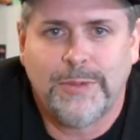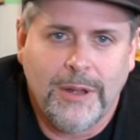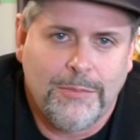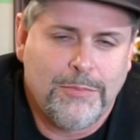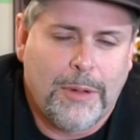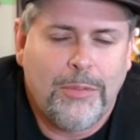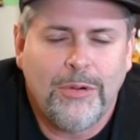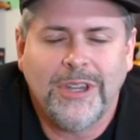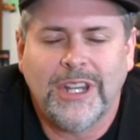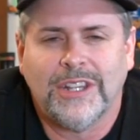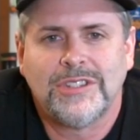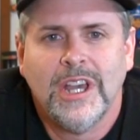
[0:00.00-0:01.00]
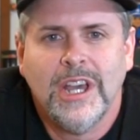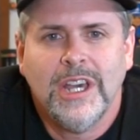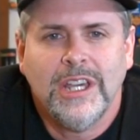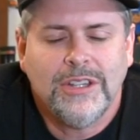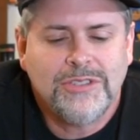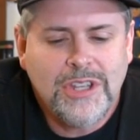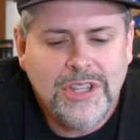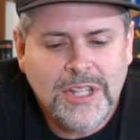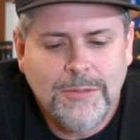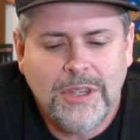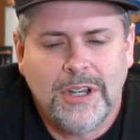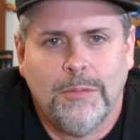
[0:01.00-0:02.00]
But my point is, he'll see
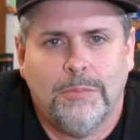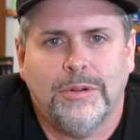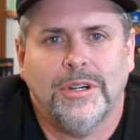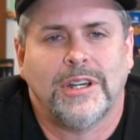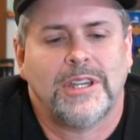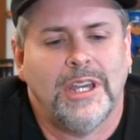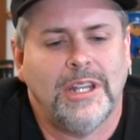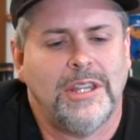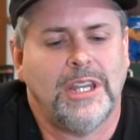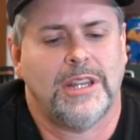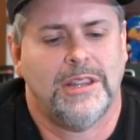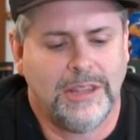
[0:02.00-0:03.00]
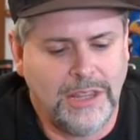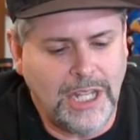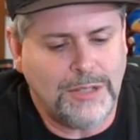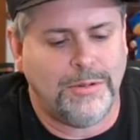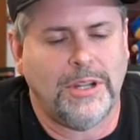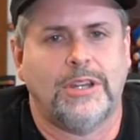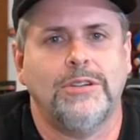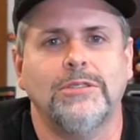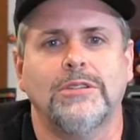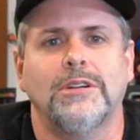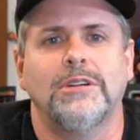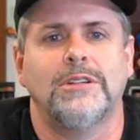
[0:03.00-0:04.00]
something in a book and think, "That's pretty
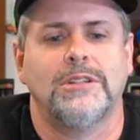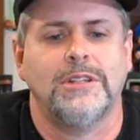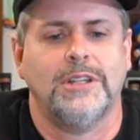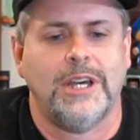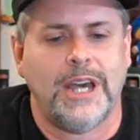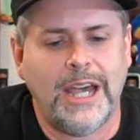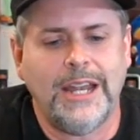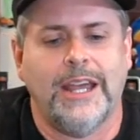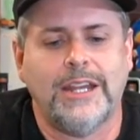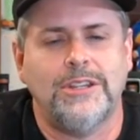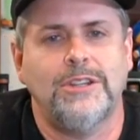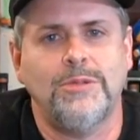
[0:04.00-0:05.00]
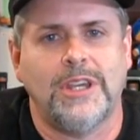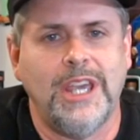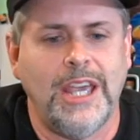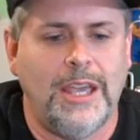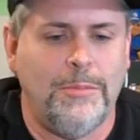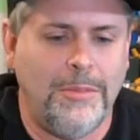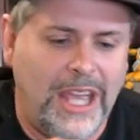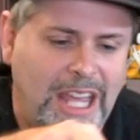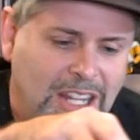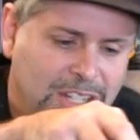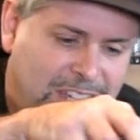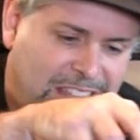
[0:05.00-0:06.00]
cool. I'd like to do a game
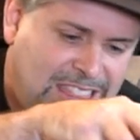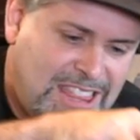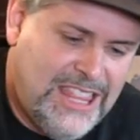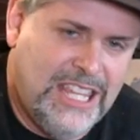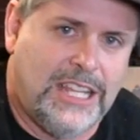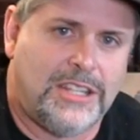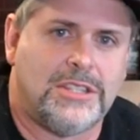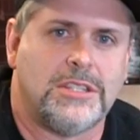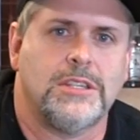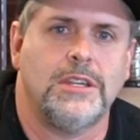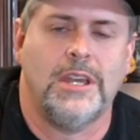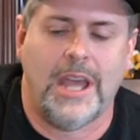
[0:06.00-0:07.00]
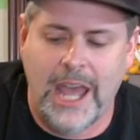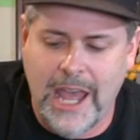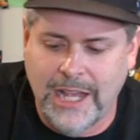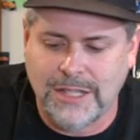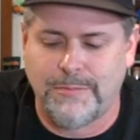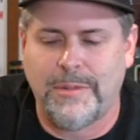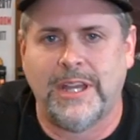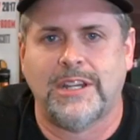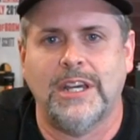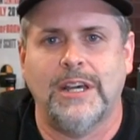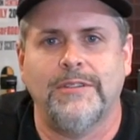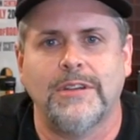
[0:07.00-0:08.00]
and look at this aspect
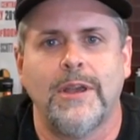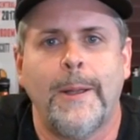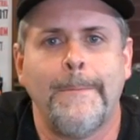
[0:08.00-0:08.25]
of it.